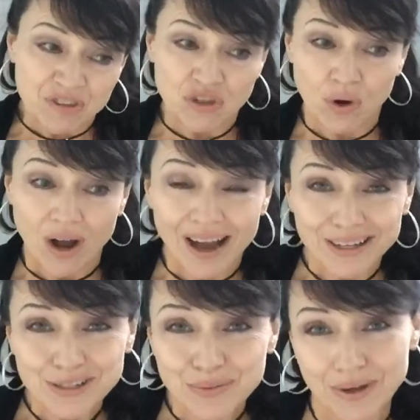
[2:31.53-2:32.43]
So I
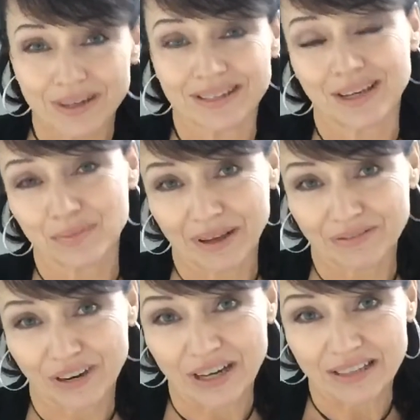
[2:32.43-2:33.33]
just want to tell my
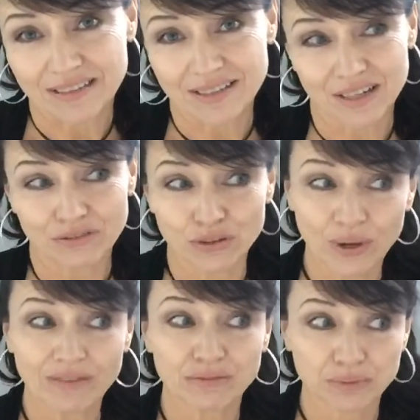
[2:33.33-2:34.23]
friends that if you
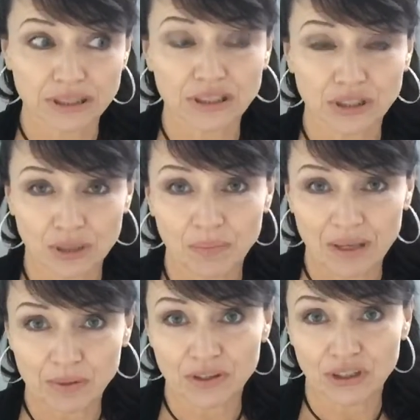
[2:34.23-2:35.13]
have really good
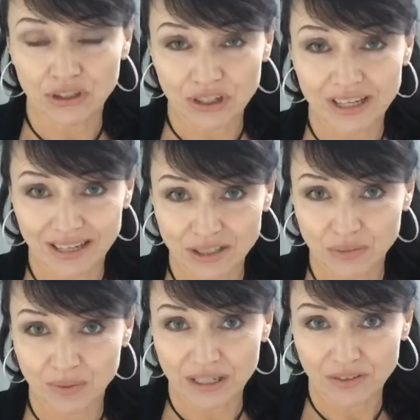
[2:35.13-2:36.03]
people that you're
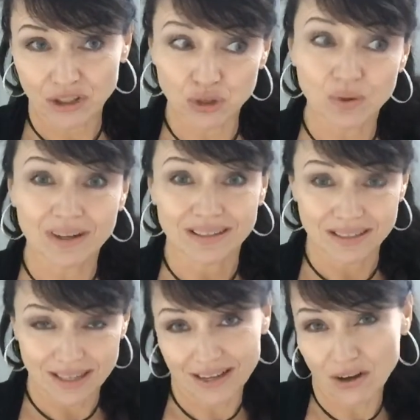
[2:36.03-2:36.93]
connected with and you want to
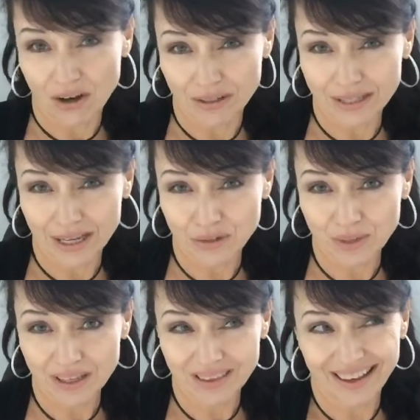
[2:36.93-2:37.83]
stay in contact
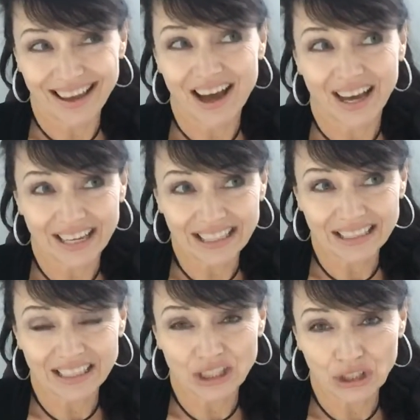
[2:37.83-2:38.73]
with, I
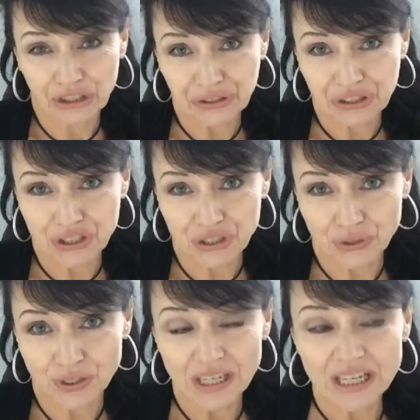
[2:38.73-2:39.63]
highly encourage
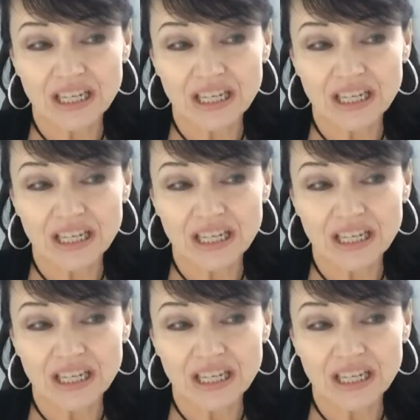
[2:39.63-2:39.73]
you